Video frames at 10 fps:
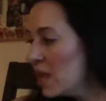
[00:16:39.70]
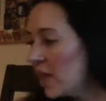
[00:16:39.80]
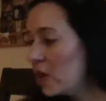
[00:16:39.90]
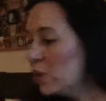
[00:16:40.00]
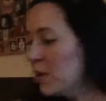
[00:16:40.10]

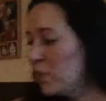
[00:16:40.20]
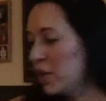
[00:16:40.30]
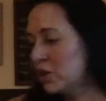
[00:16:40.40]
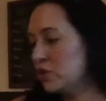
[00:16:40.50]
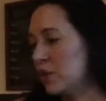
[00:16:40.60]
That could be
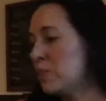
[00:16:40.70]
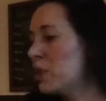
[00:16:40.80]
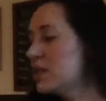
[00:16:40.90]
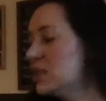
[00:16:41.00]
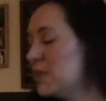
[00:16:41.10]
what your dream
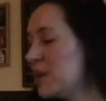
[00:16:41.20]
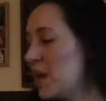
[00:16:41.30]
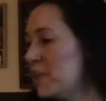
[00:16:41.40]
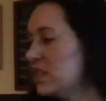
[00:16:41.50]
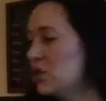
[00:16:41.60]
was, to
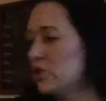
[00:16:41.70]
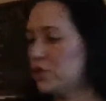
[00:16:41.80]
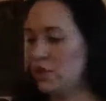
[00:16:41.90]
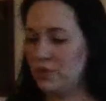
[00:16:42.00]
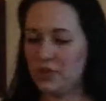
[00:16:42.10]
become a teacher
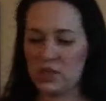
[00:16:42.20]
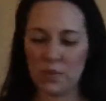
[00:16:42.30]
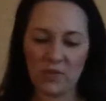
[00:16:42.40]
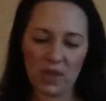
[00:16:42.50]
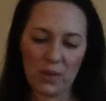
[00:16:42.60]
too for
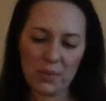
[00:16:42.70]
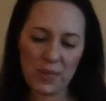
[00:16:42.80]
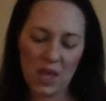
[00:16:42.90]
some of you.